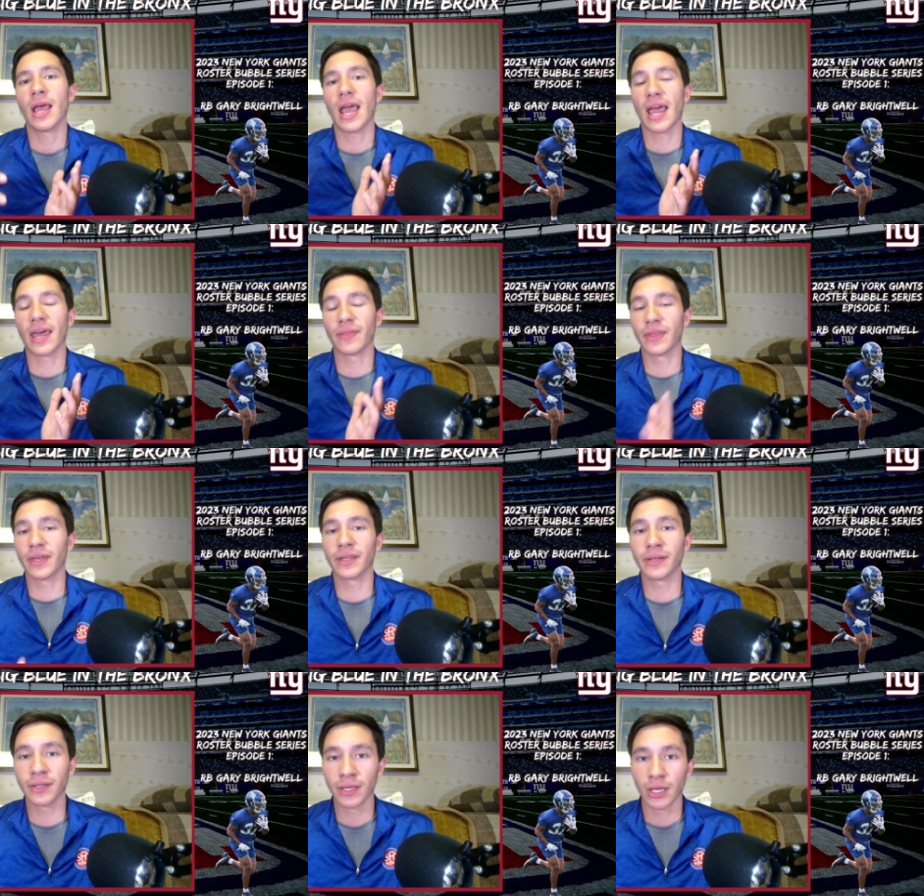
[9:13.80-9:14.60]
And
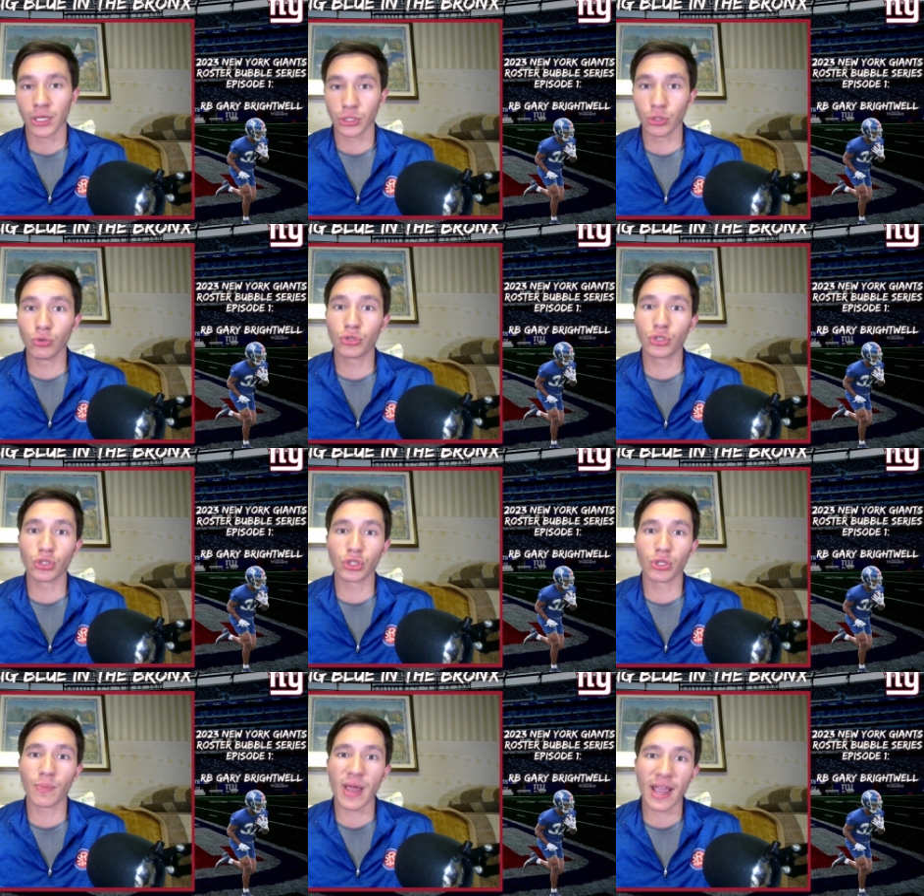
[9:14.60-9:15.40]
then usage
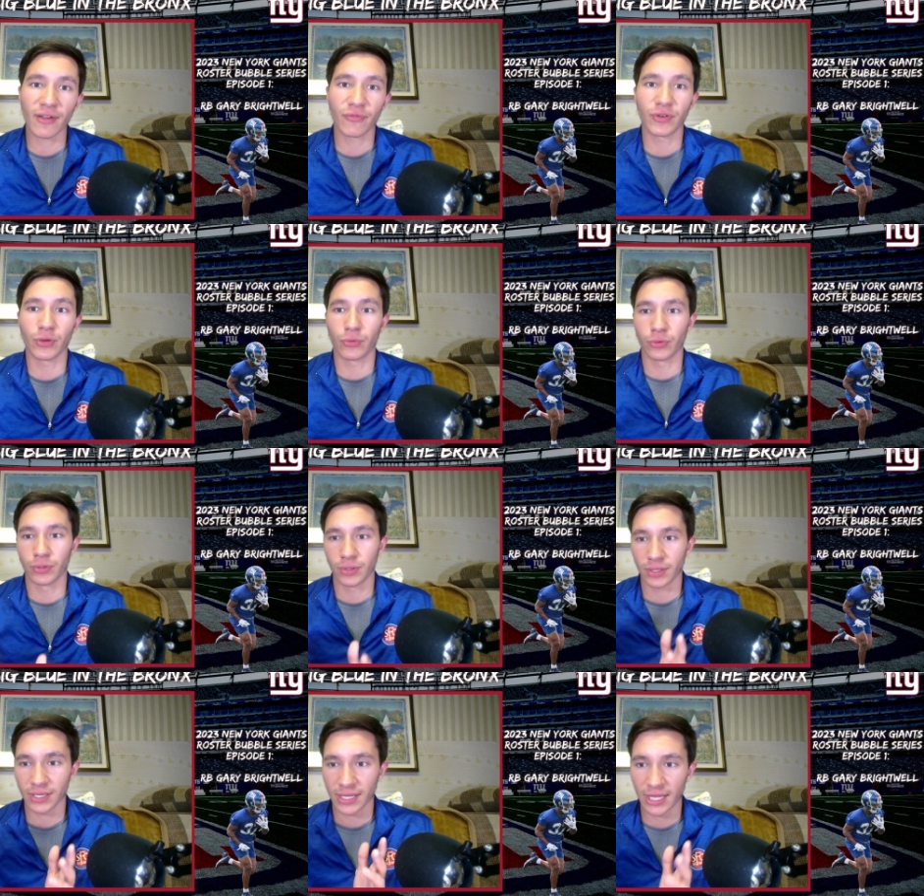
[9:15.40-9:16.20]
in the backfield.
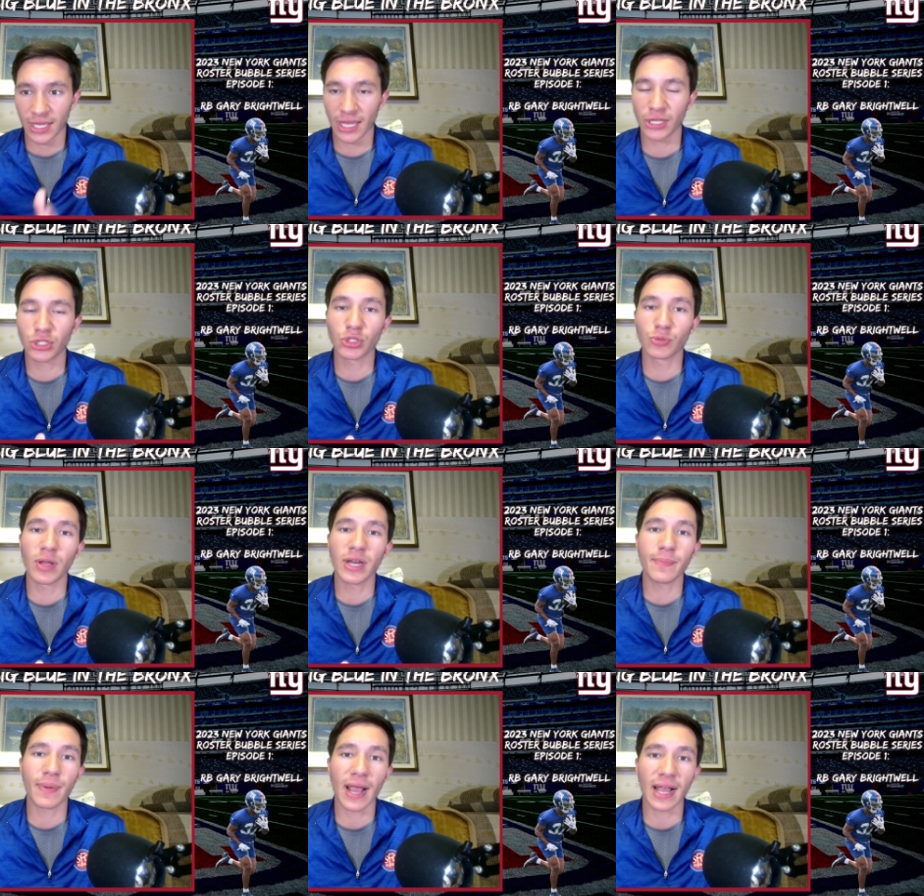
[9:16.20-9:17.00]
Catch as
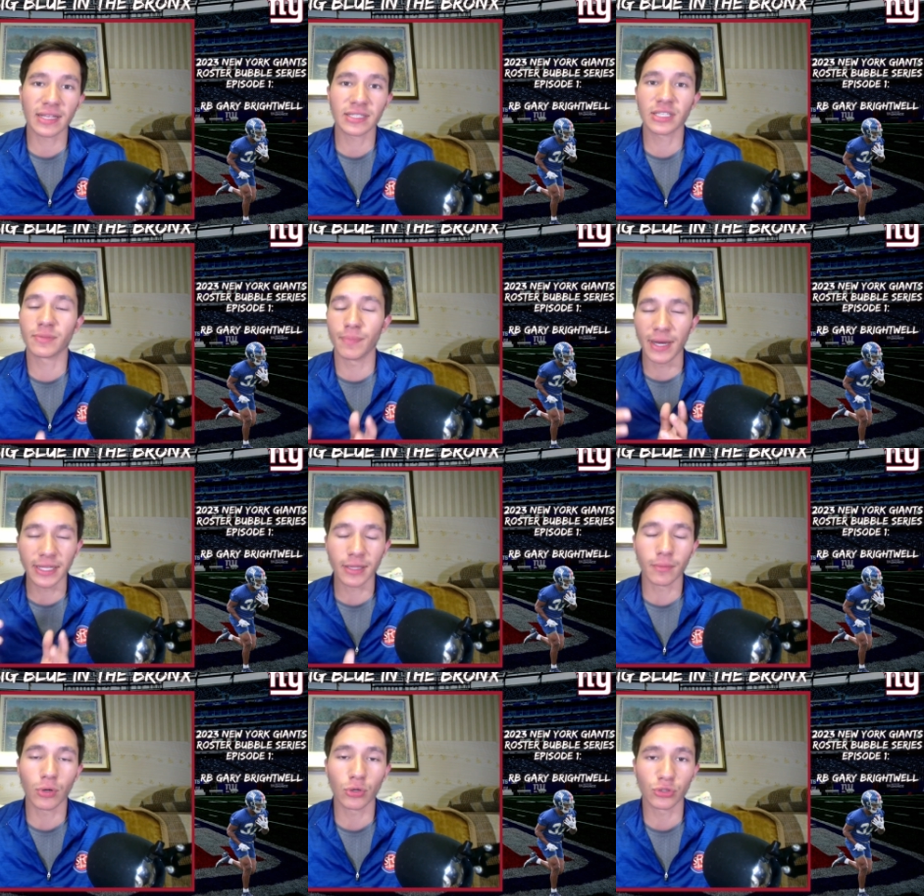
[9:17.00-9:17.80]
many passes, make
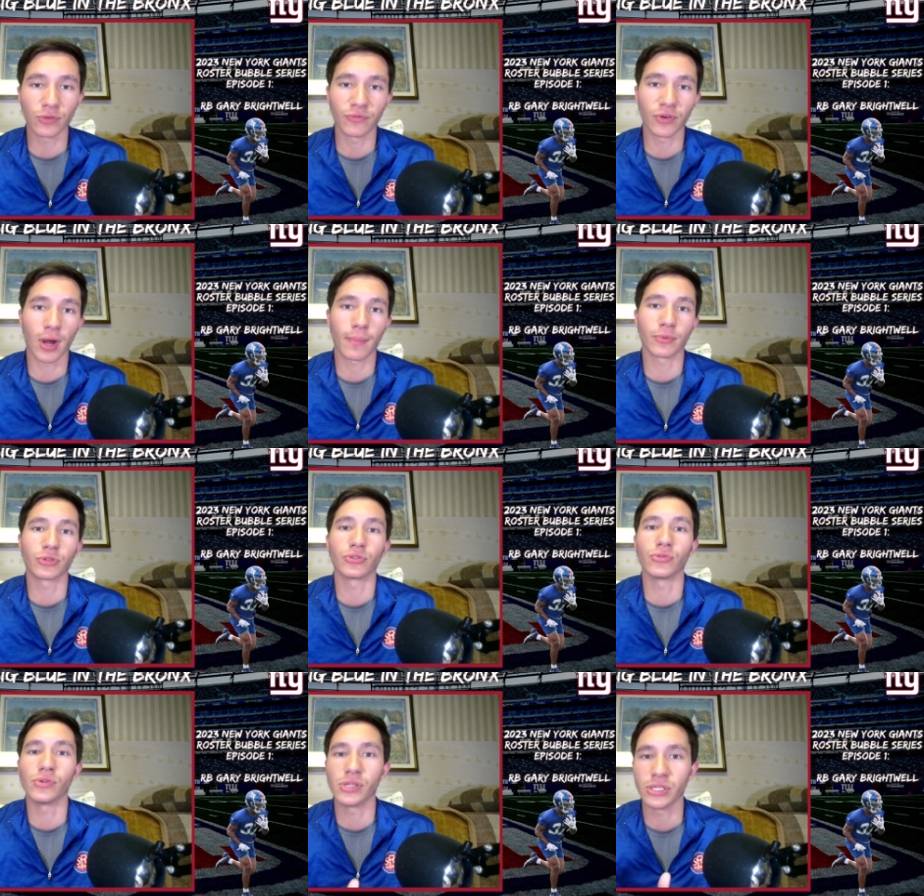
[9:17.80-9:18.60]
the most of your
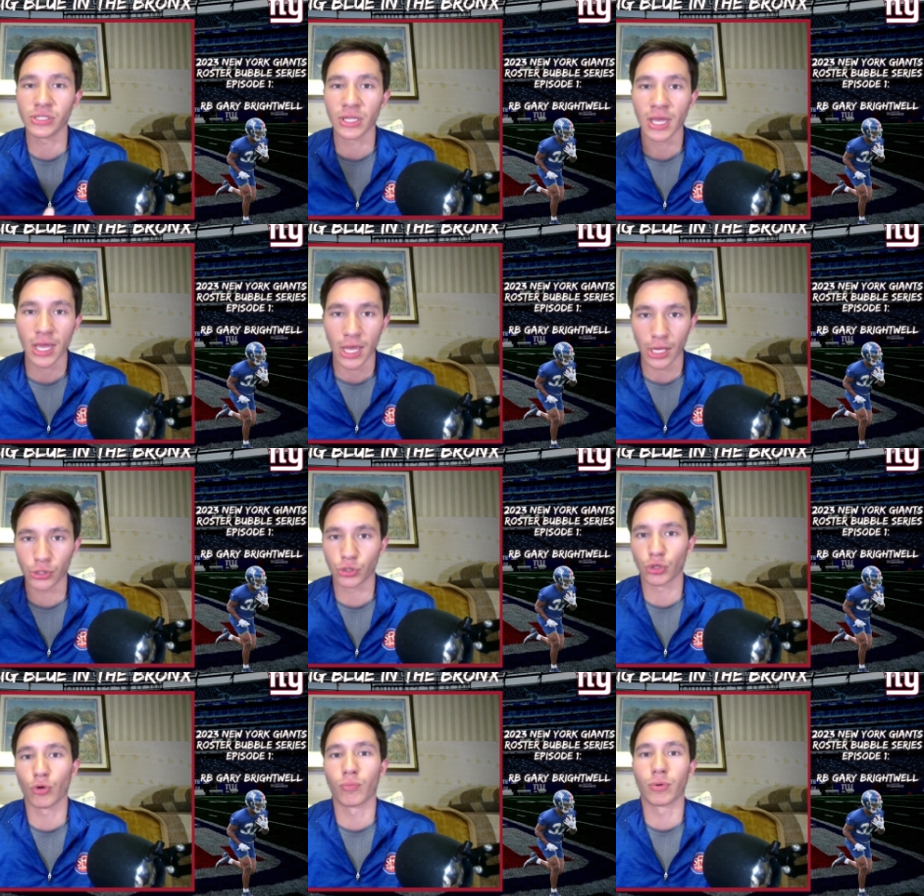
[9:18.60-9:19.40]
opportunities, and
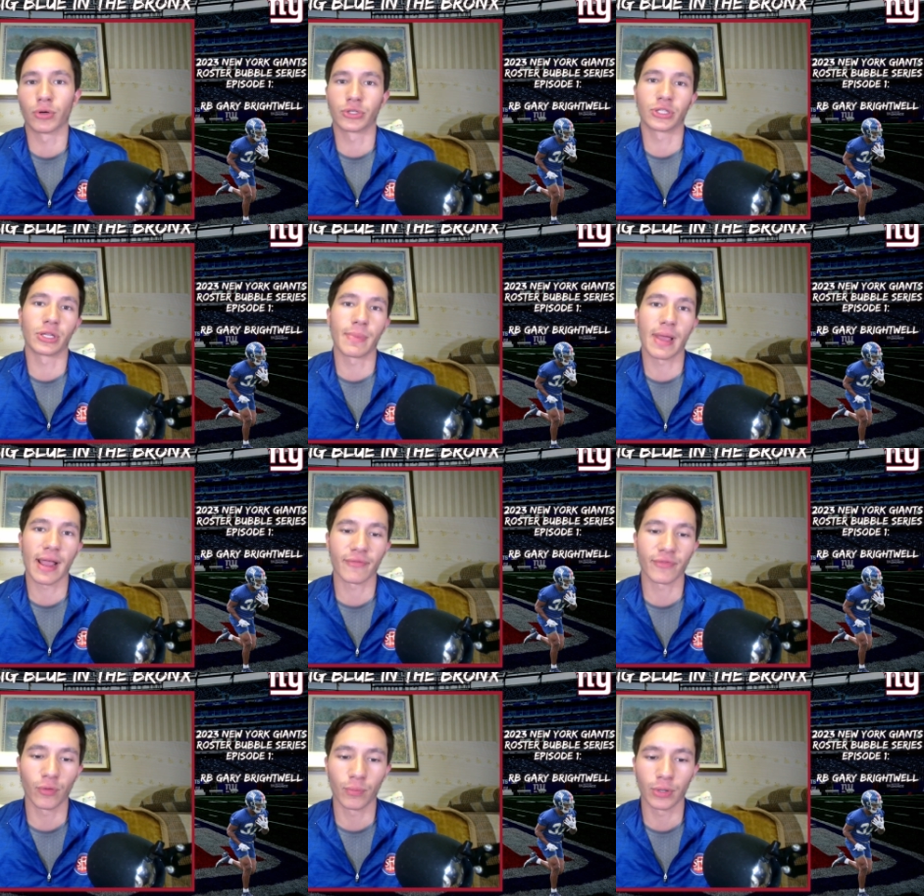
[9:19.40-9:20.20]
show burst in the
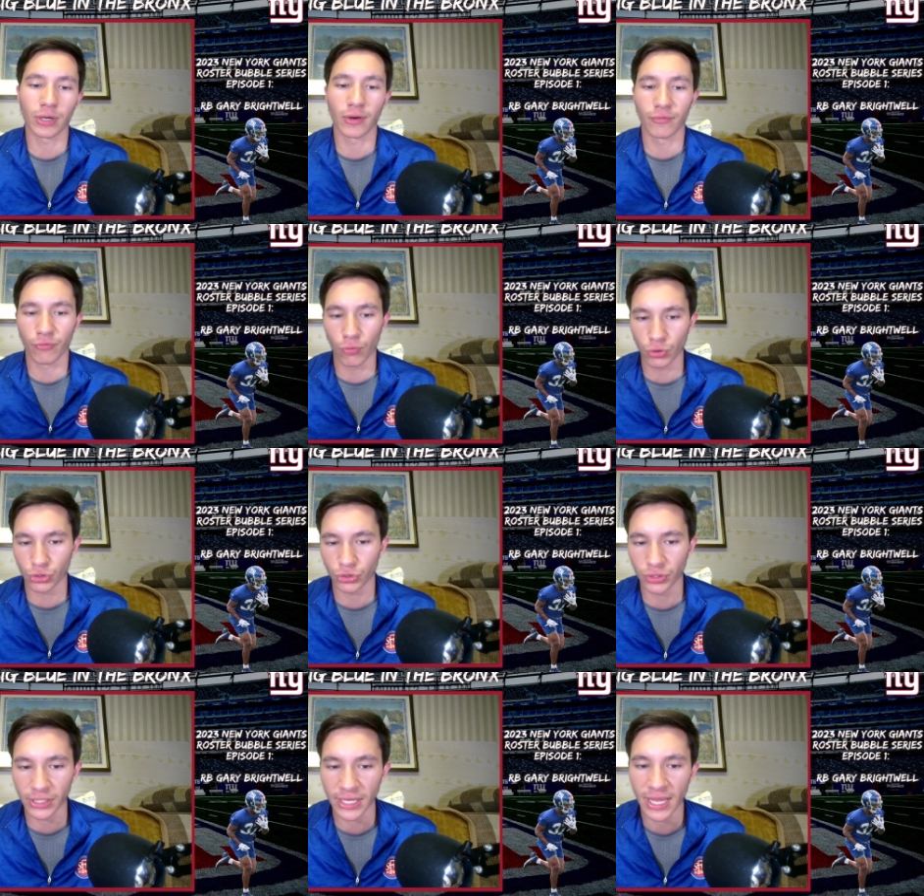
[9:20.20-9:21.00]
backfield. But
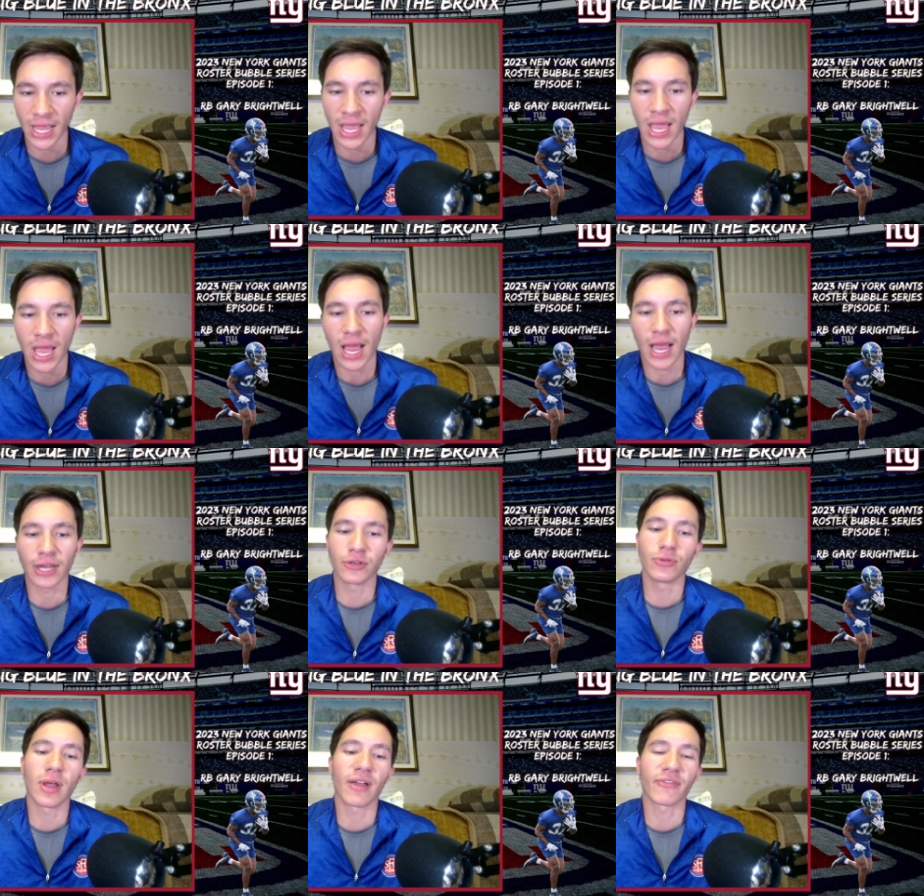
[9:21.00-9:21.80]
unfortunately, I
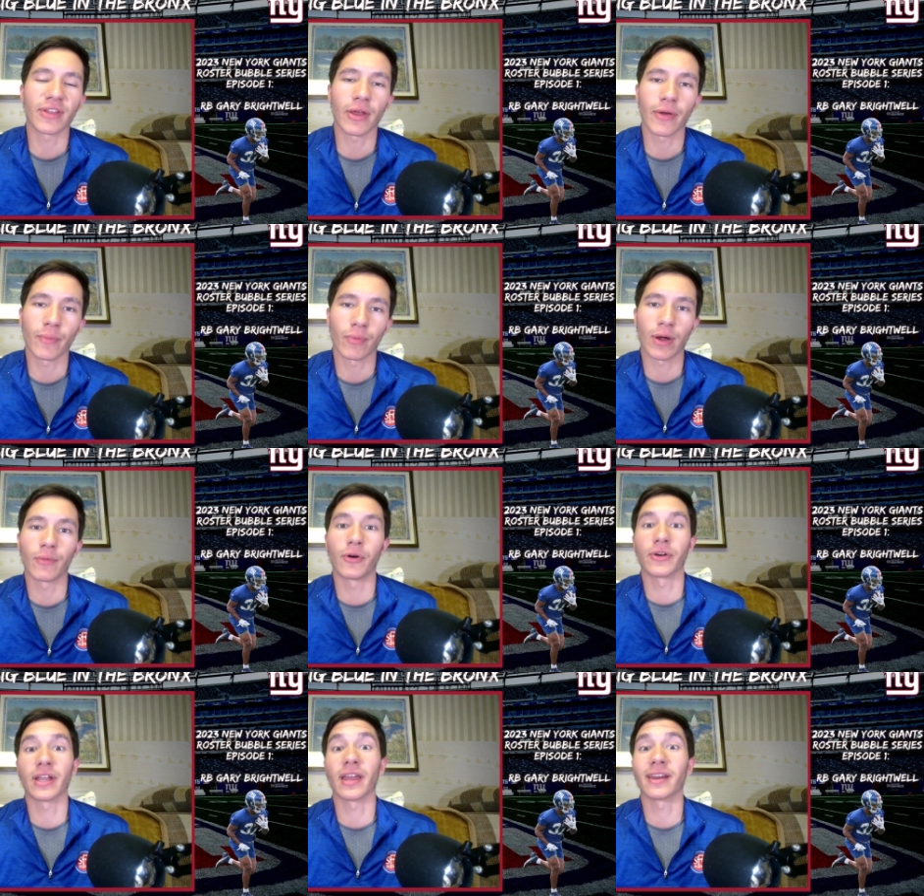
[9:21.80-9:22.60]
do have Gary
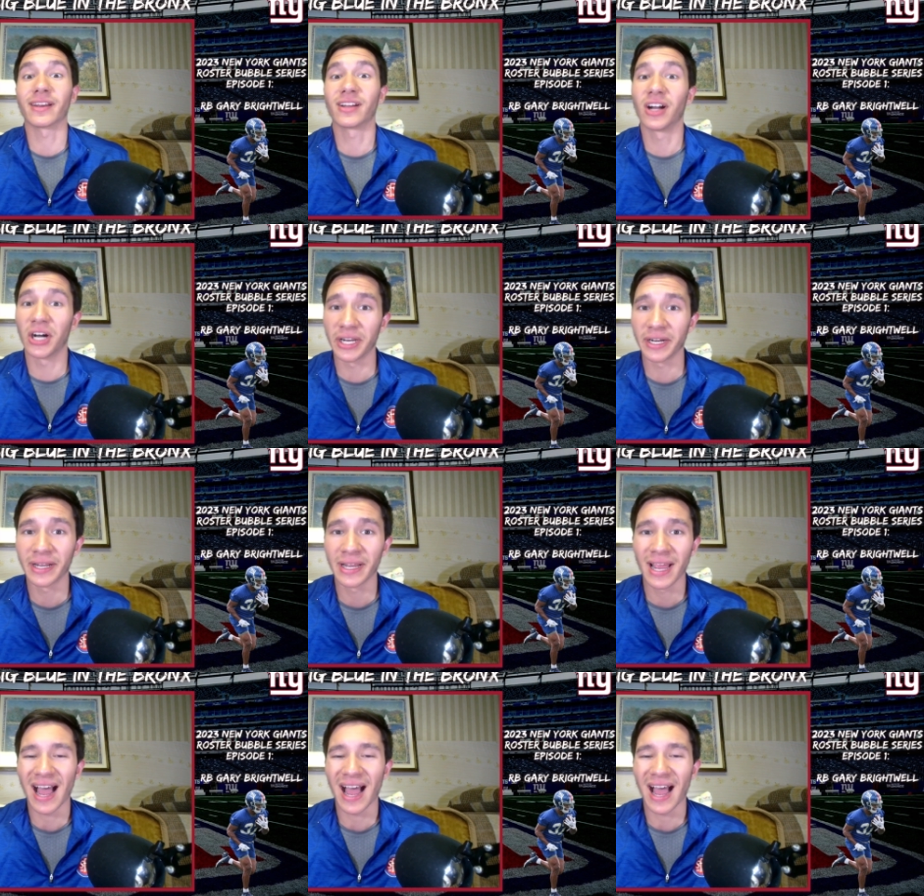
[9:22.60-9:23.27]
Brightwell getting cut.